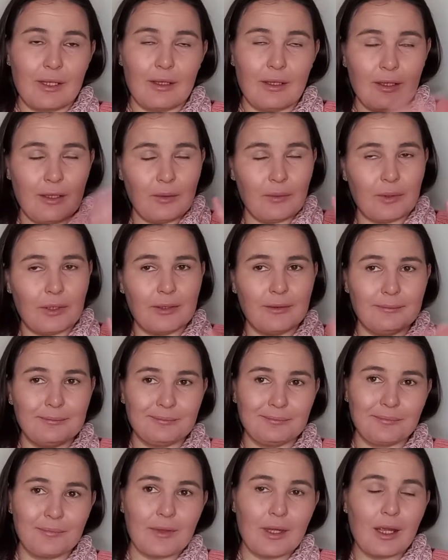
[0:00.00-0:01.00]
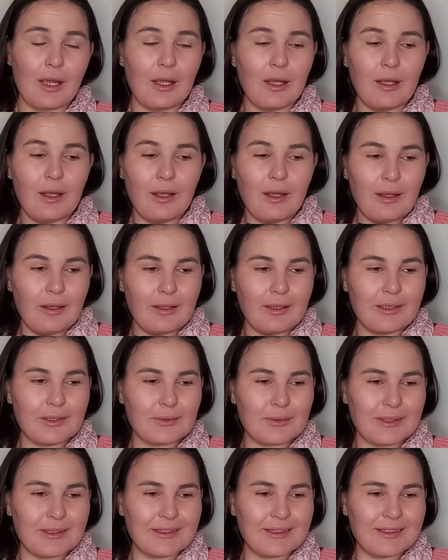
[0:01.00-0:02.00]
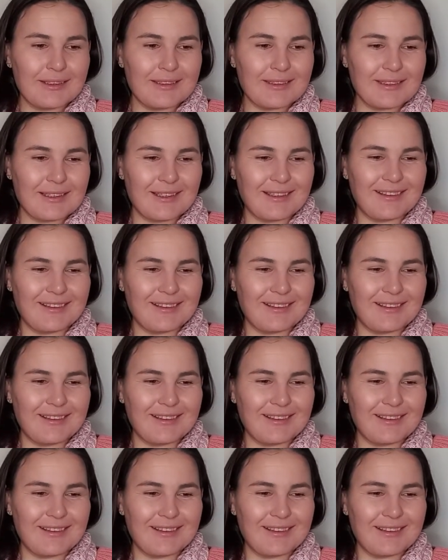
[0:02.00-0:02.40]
Anyway, it is what it is.